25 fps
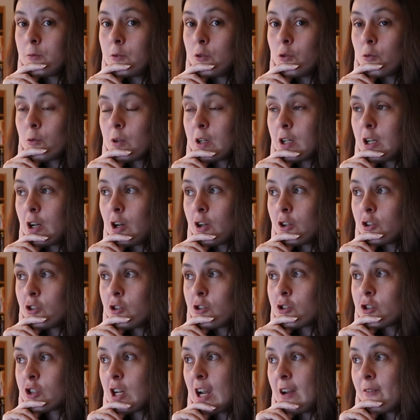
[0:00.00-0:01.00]
during
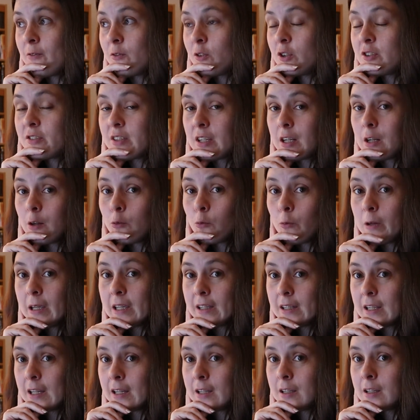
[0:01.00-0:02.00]
lunch every single
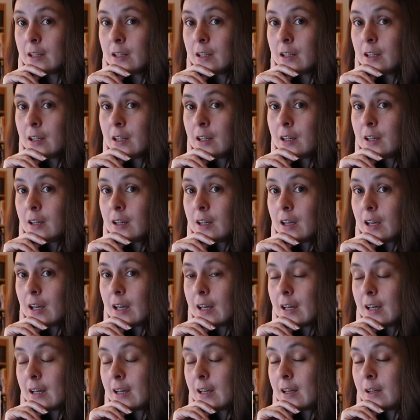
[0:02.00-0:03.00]
weekday,
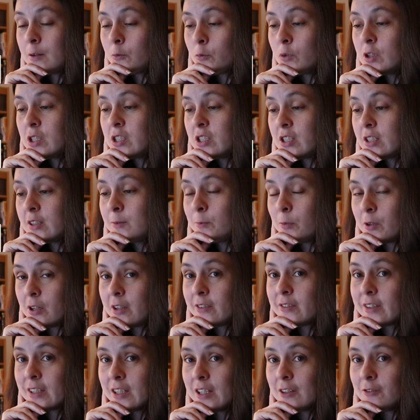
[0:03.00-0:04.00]
which is
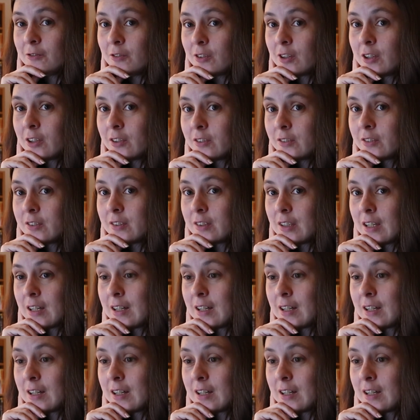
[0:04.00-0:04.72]
pretty significant.